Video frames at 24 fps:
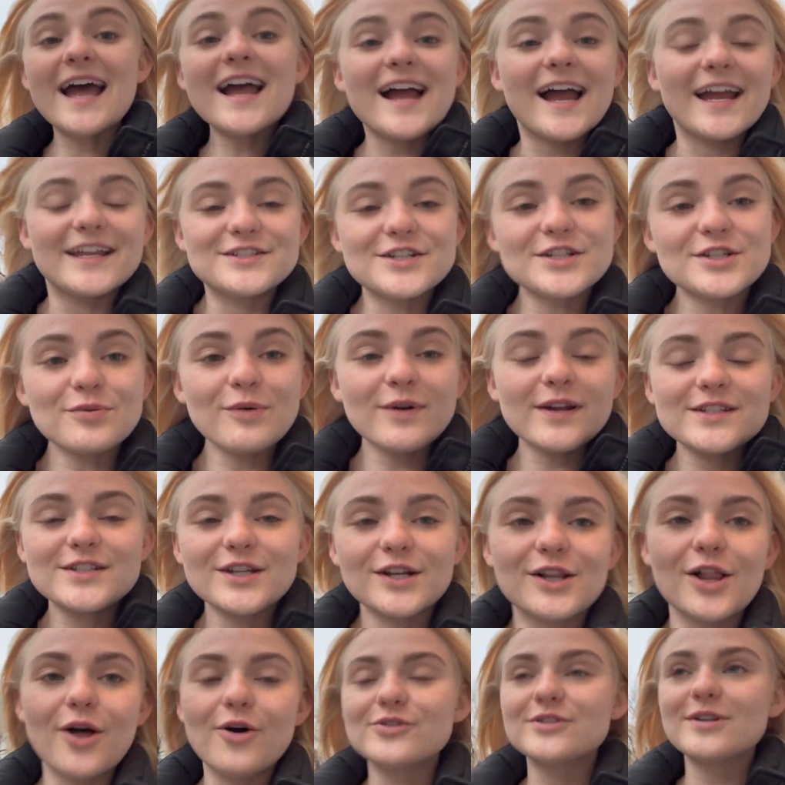I just wanted to
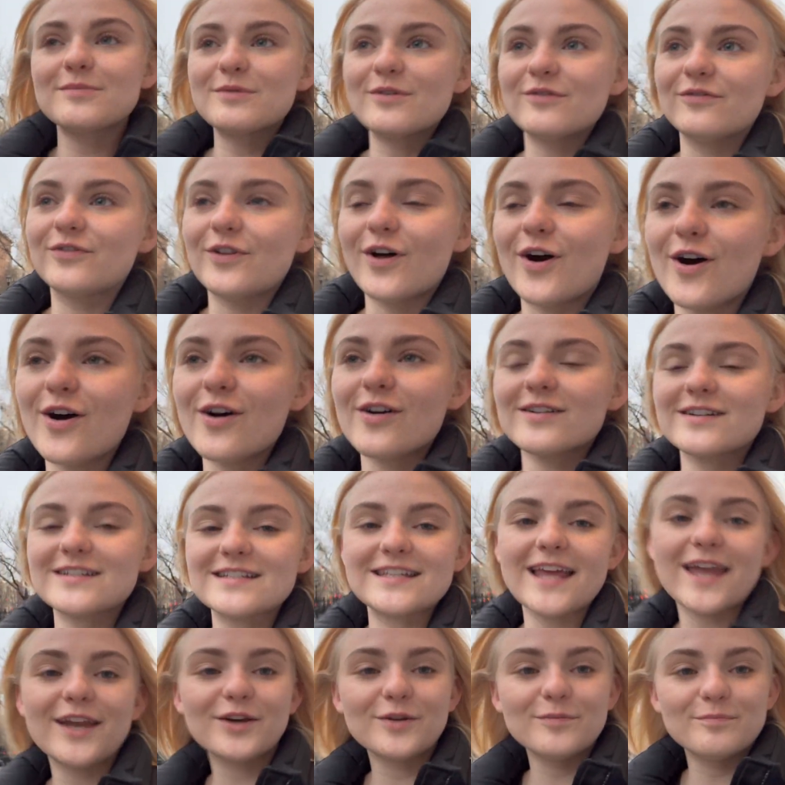close up the vlog,
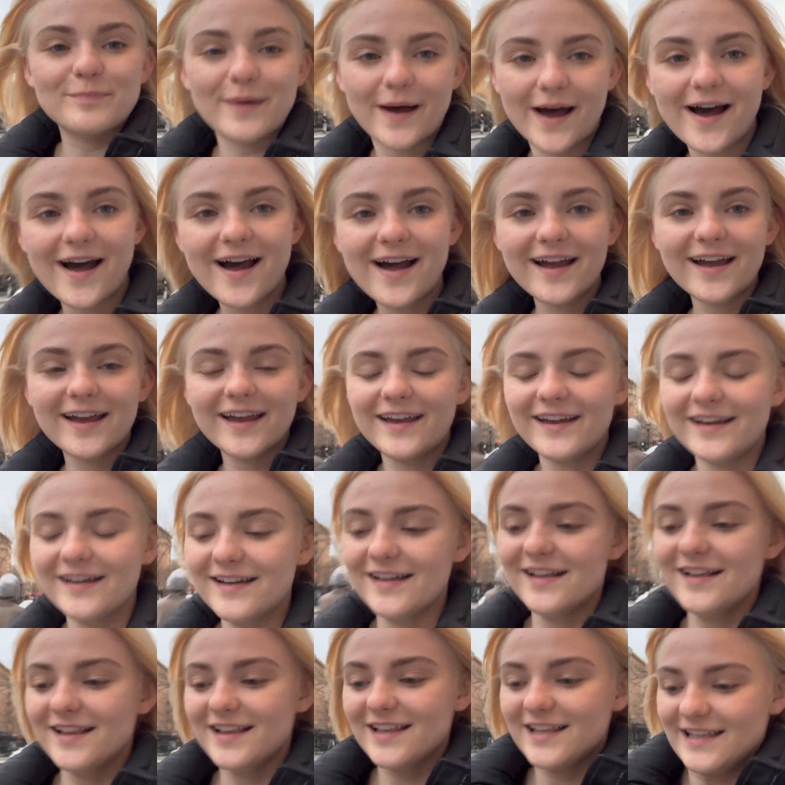say goodbye.
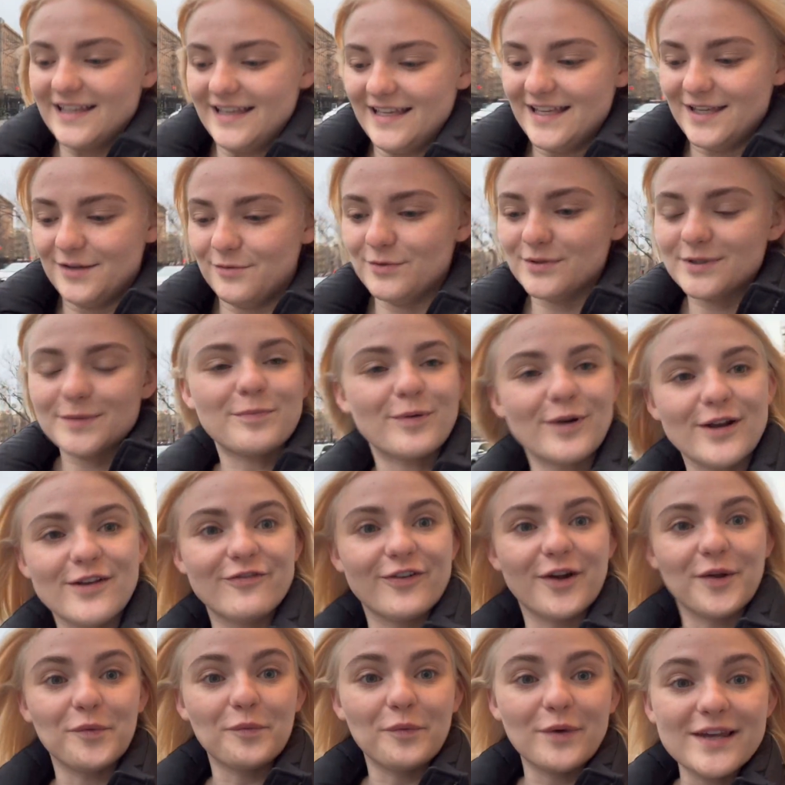It was a pretty
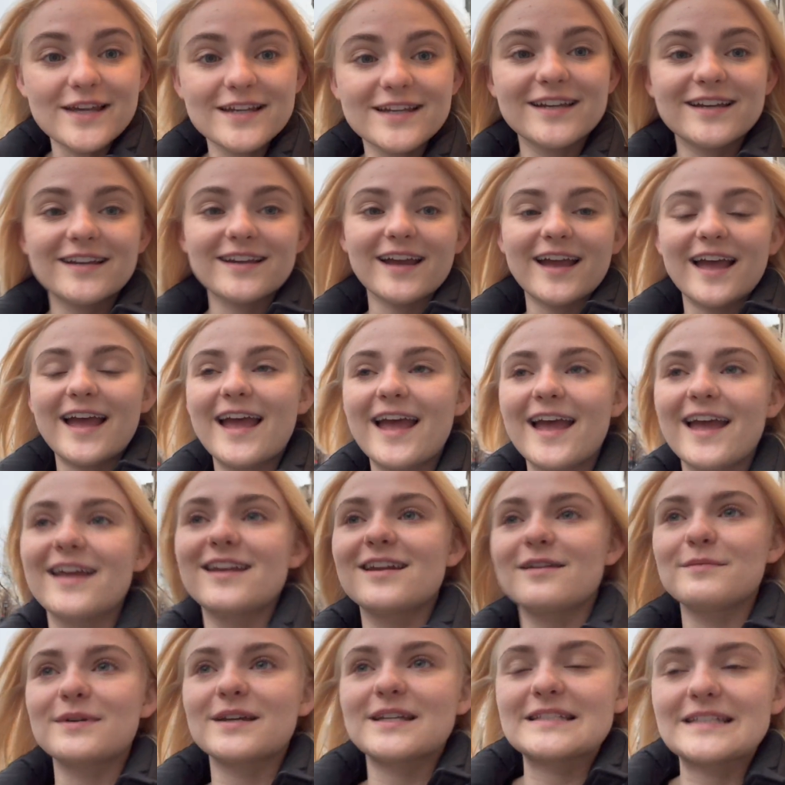fun week, and
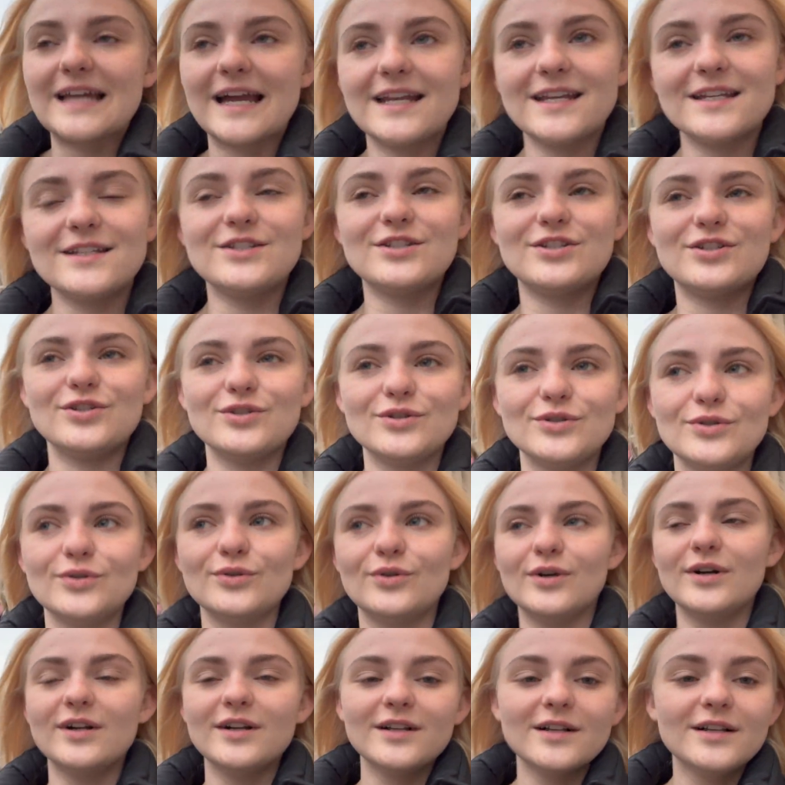I'm excited to,
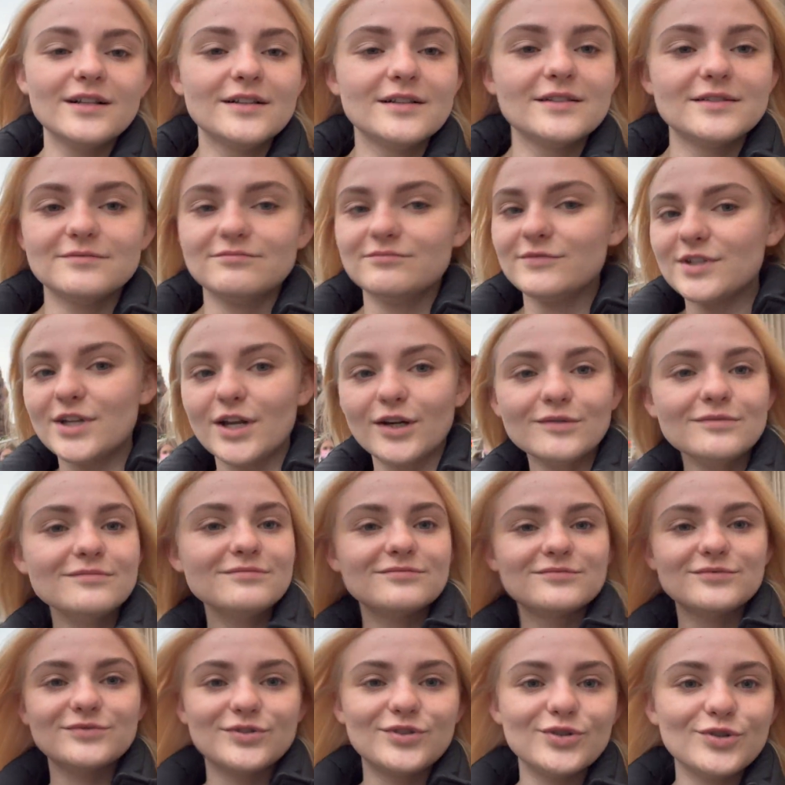you know,
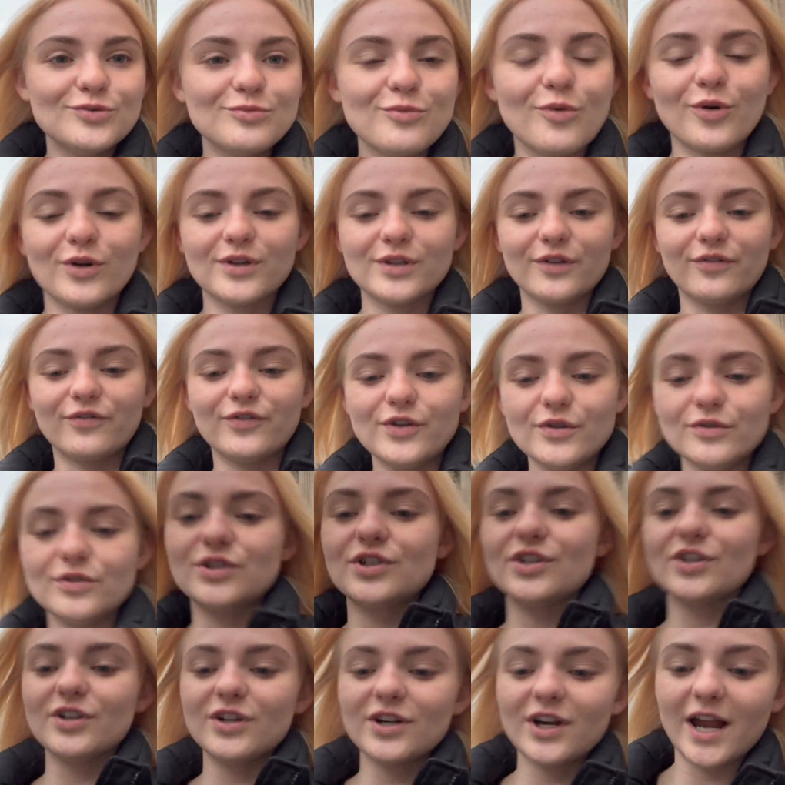do more in the
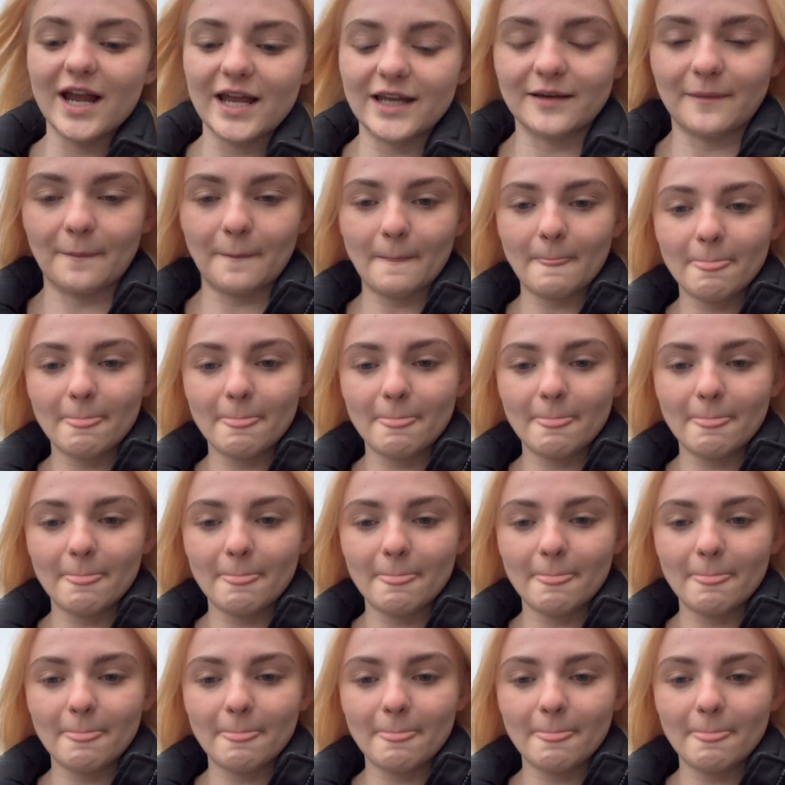future, and